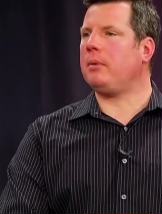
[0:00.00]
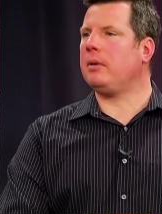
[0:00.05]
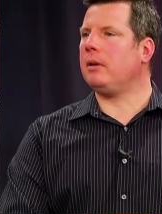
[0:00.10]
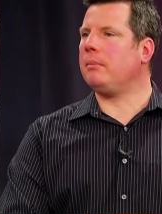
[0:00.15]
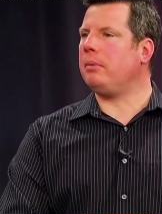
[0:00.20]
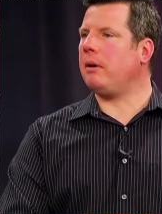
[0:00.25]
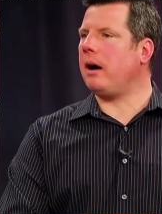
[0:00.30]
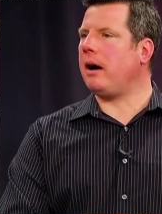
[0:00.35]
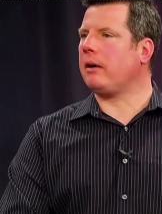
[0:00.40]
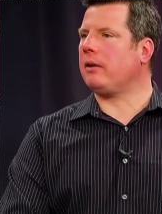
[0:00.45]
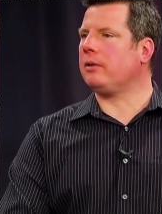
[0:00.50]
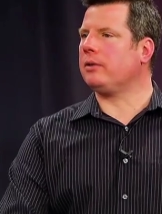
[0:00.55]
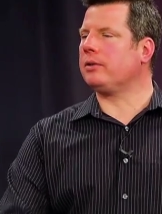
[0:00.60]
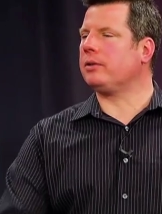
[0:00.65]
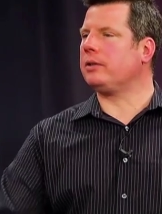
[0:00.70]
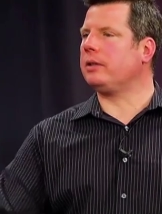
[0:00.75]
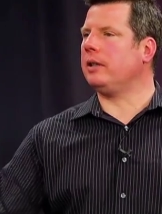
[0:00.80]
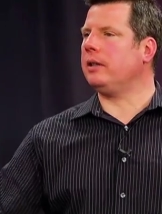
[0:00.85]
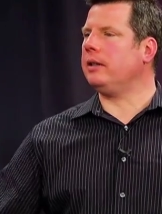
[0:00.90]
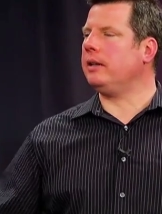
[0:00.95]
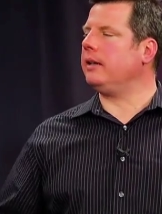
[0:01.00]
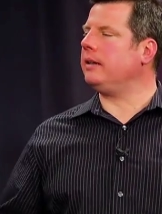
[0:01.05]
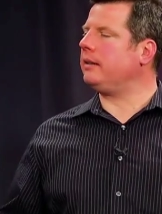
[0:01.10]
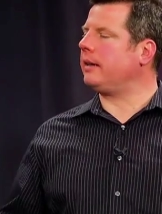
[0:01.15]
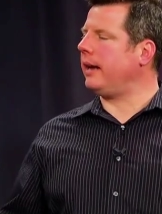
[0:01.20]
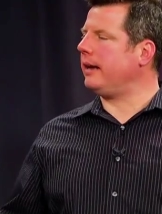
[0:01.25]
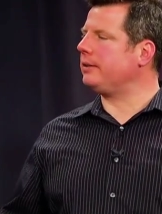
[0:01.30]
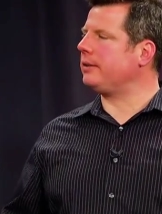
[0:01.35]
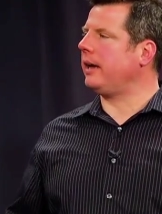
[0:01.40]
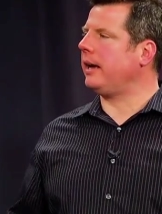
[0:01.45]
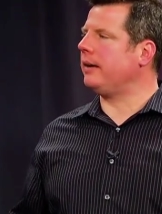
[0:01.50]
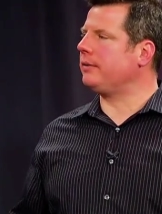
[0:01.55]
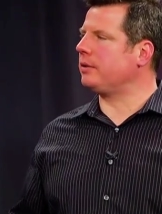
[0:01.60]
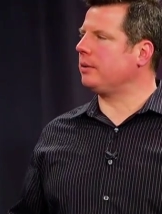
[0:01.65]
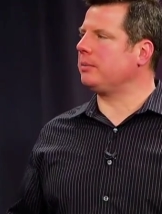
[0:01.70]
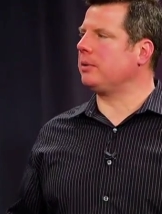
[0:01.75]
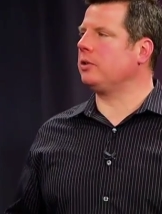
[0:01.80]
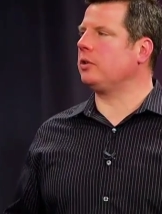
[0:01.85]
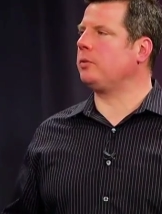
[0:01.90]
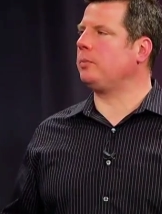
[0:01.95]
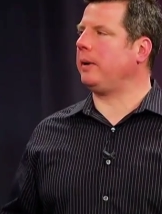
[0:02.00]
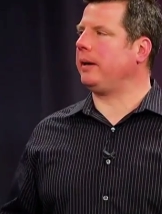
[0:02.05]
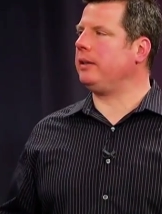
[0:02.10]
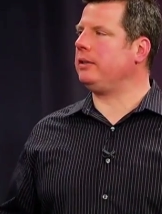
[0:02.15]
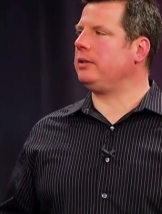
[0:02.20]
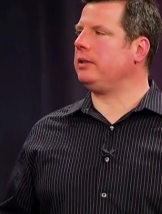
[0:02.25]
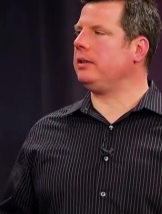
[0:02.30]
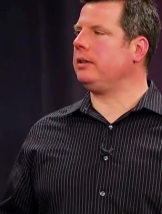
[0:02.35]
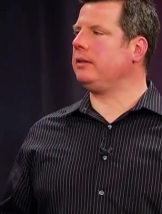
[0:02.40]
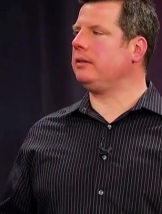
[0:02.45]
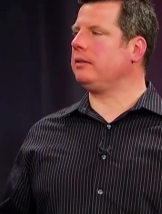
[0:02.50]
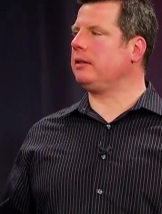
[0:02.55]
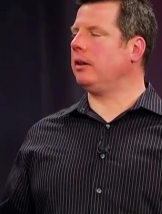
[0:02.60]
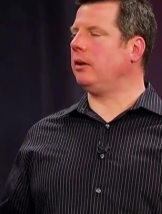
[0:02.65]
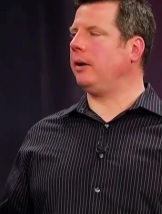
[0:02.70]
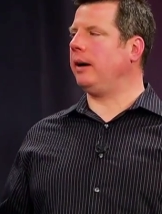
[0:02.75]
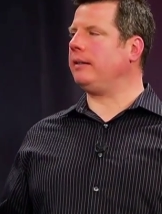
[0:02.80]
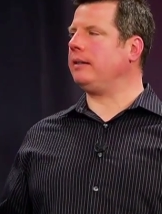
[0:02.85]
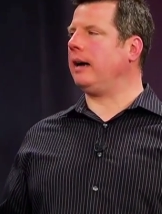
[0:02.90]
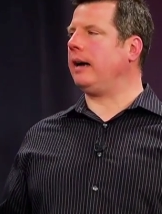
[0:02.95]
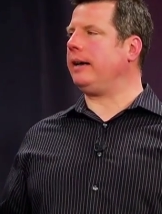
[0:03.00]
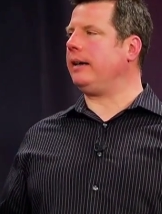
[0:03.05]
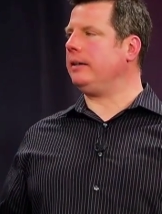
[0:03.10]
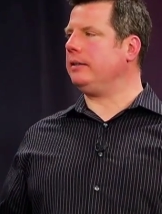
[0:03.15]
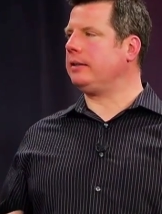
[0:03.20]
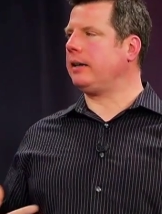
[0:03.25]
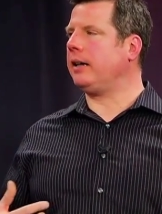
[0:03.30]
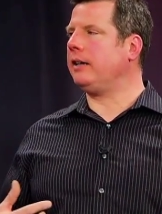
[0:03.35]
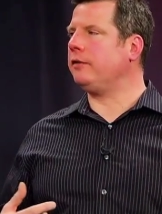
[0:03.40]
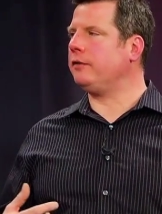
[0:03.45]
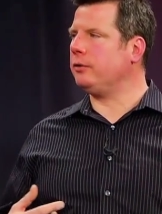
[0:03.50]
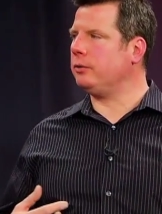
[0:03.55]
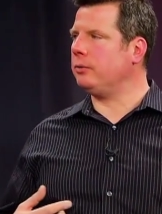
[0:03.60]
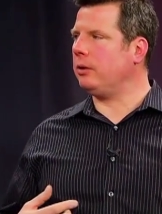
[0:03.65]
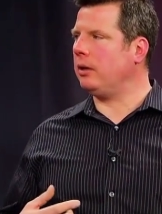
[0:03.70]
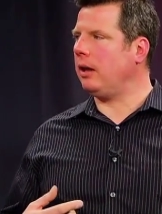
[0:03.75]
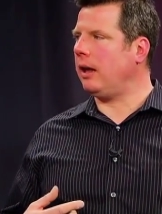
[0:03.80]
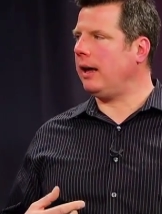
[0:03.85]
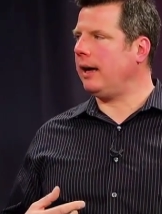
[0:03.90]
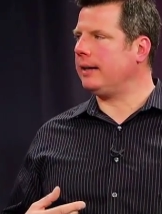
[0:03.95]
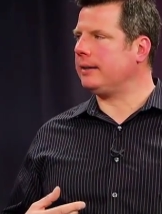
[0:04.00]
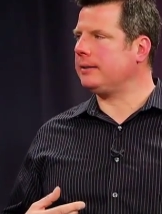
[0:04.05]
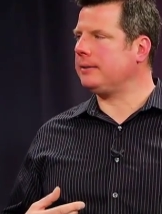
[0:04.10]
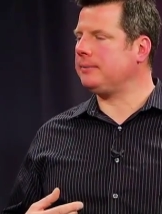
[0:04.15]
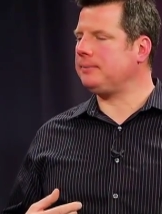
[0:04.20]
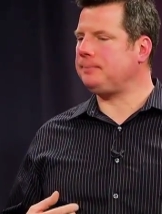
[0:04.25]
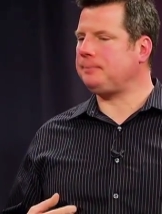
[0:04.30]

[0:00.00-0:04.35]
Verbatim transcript: of bottles in, in case I have something spicy. You know, I, I eat Thai food a lot,